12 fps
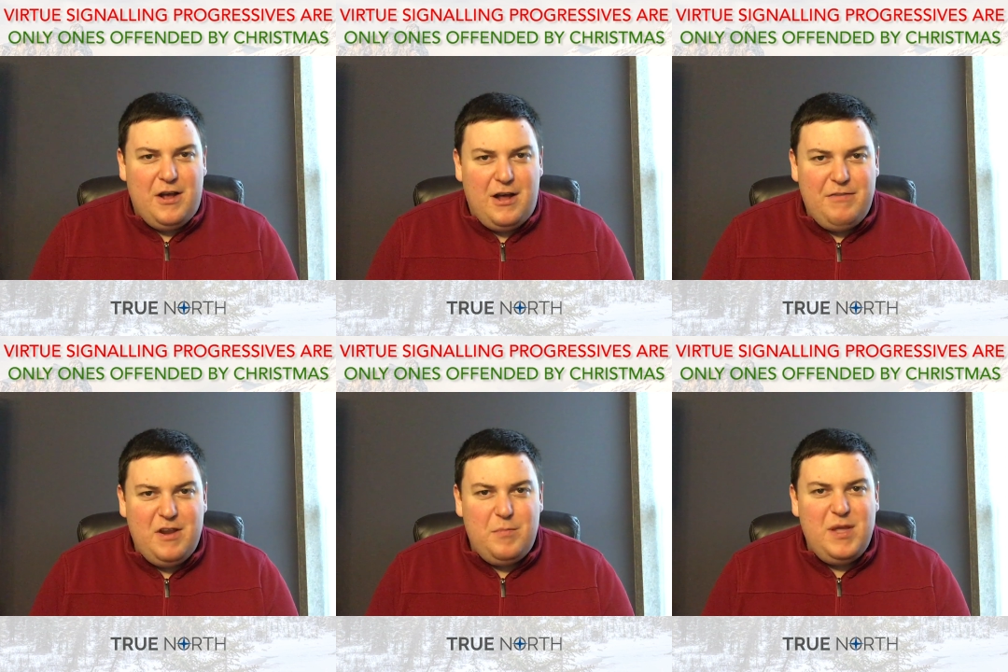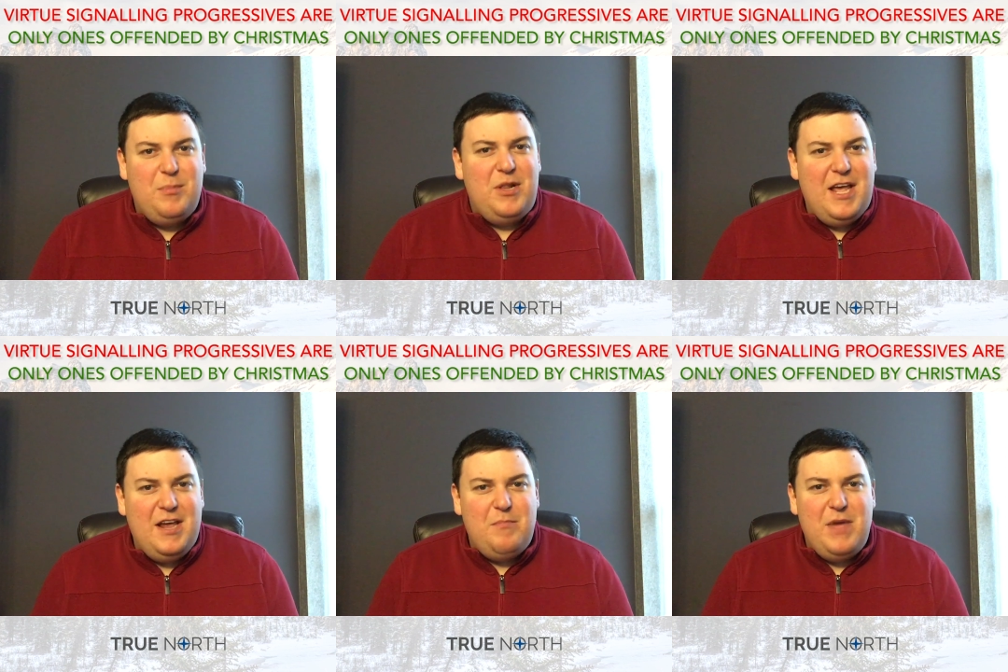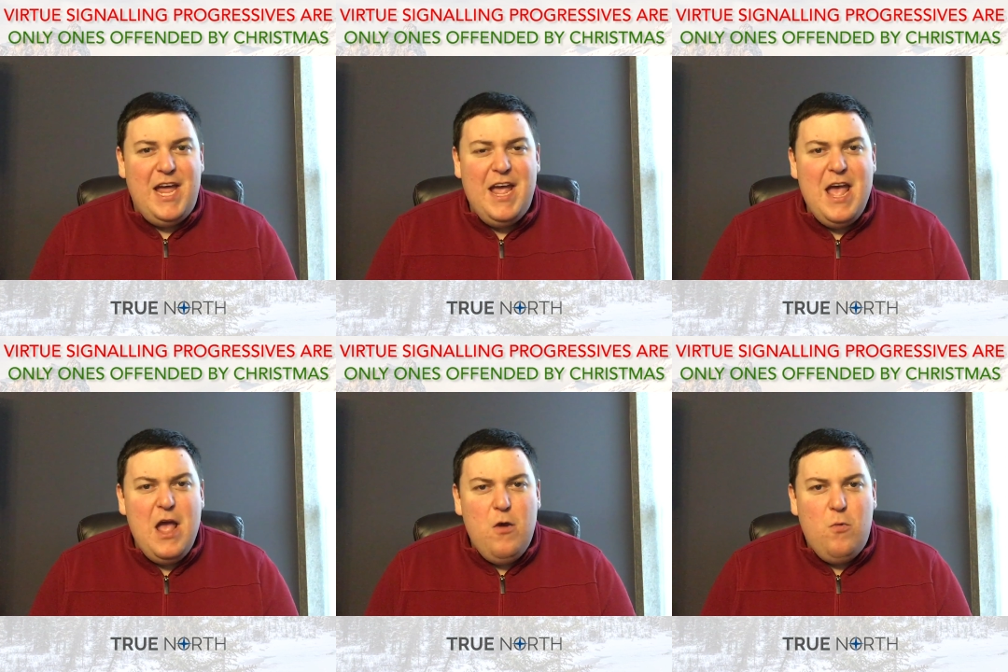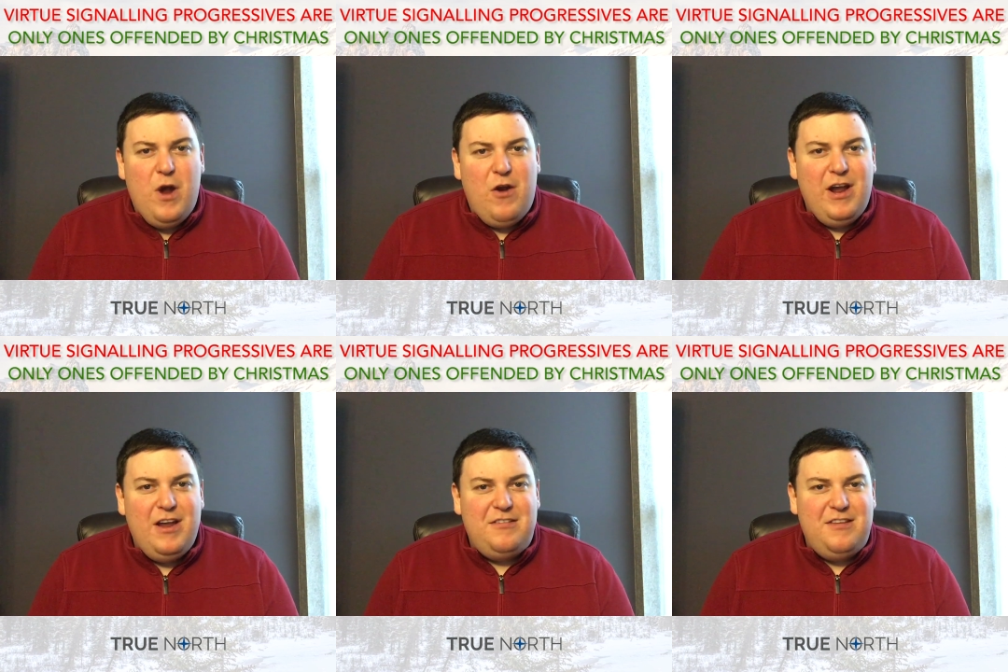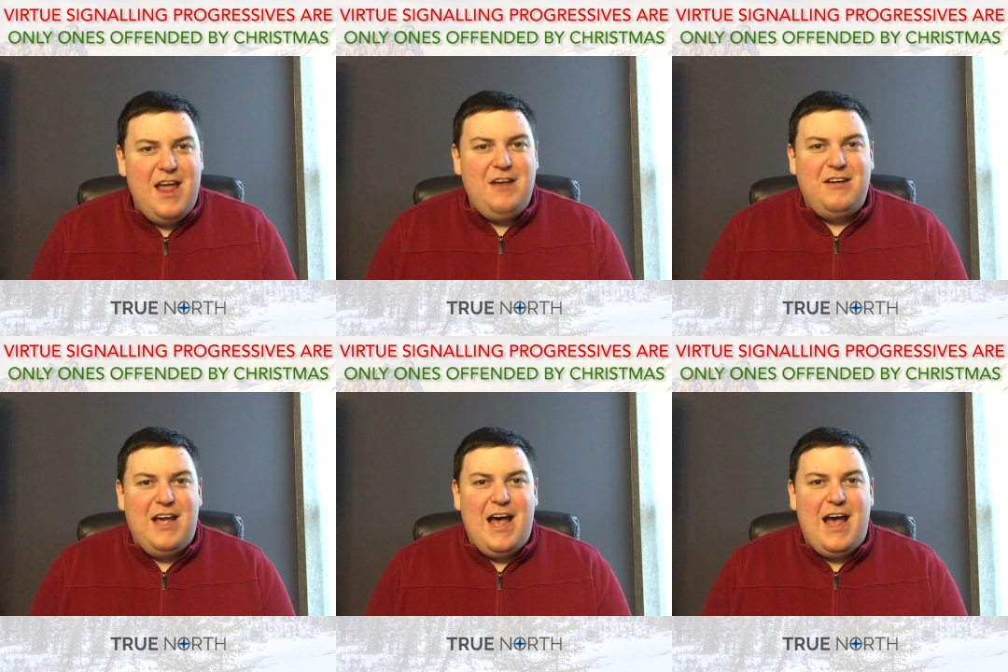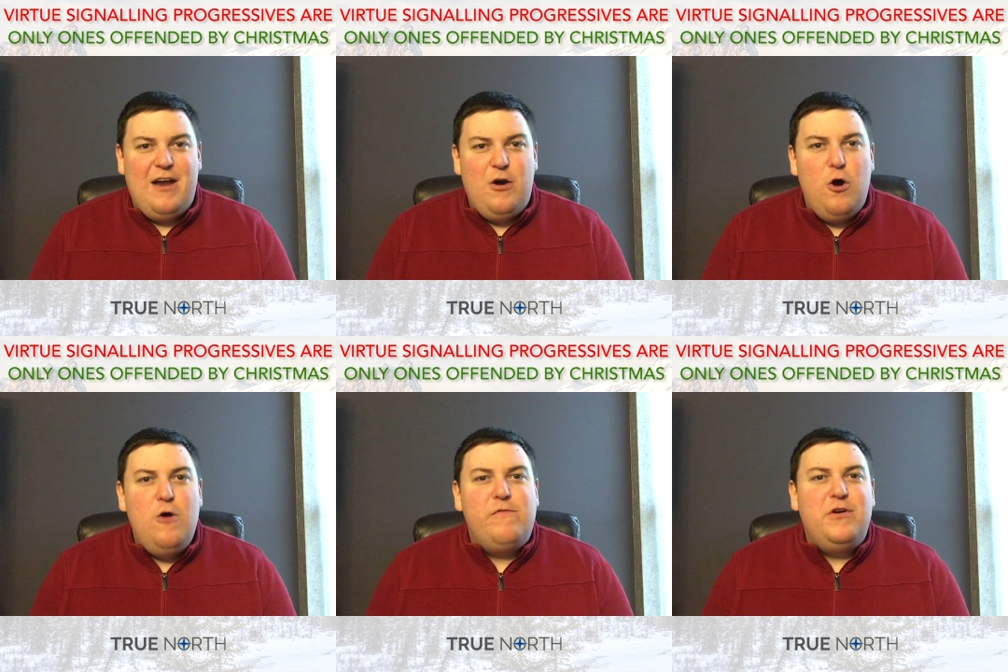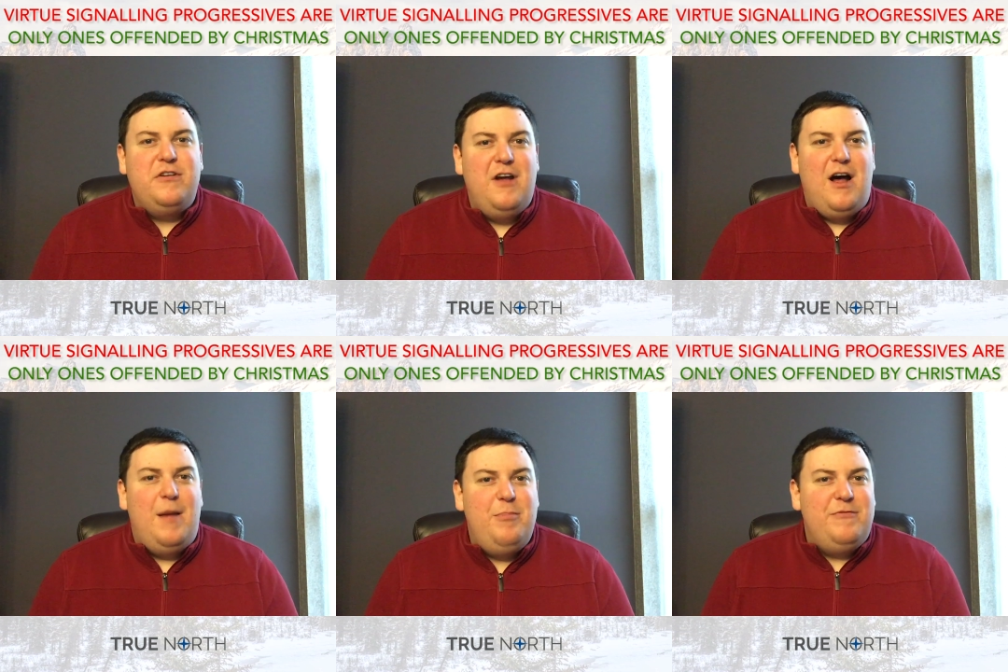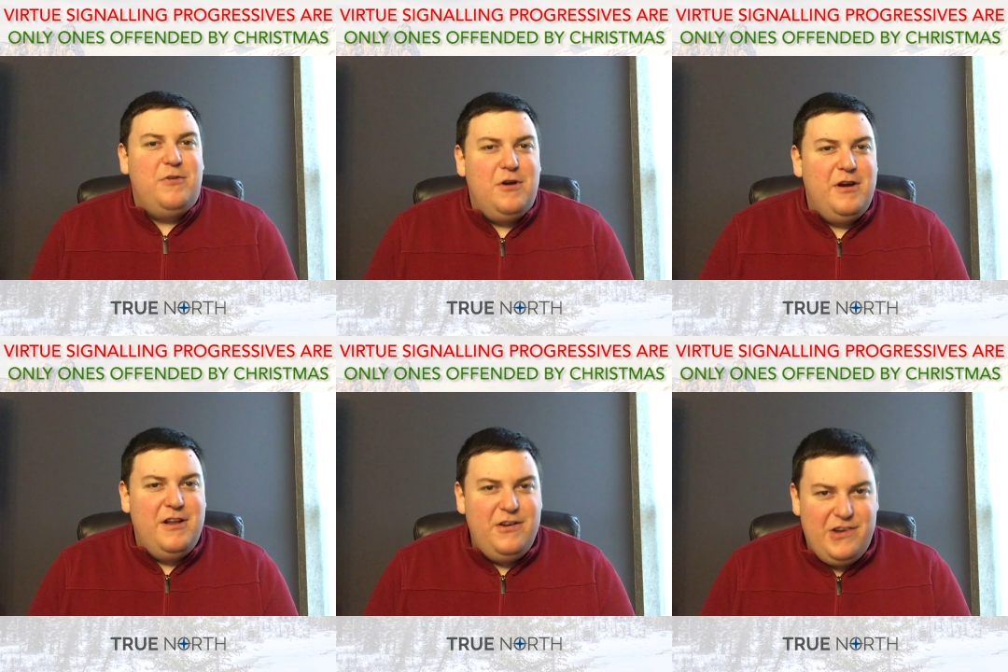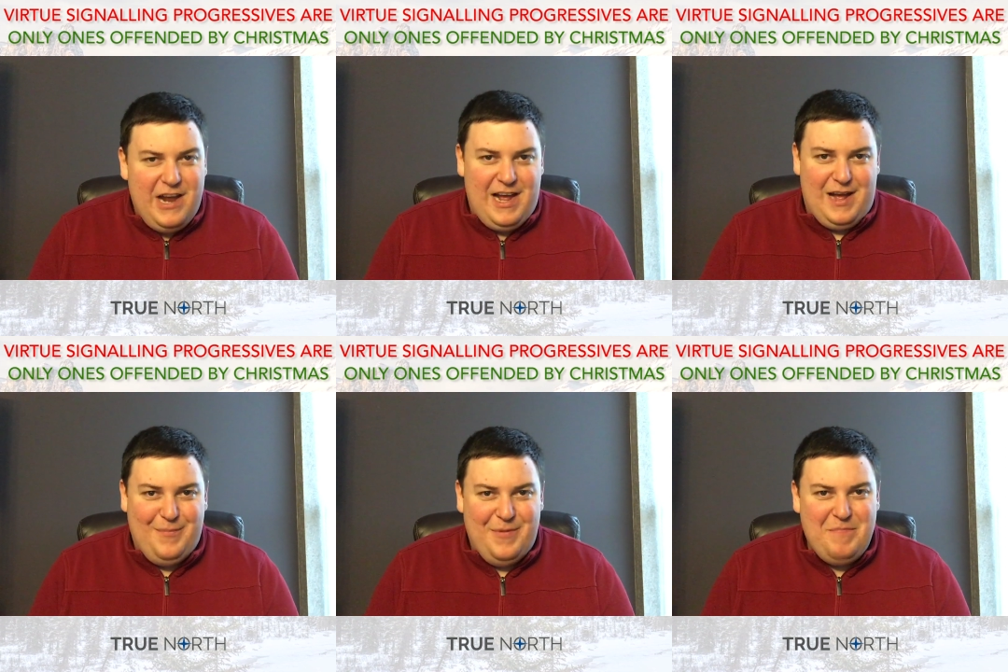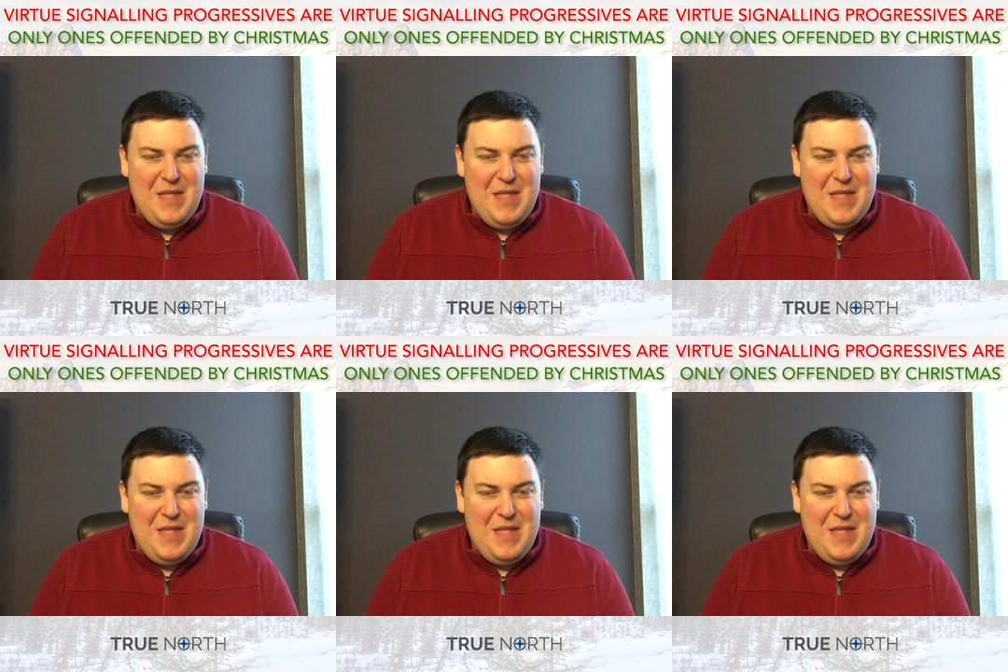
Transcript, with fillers: coffee to people like me, wearing a Santa hat over top of her hijab.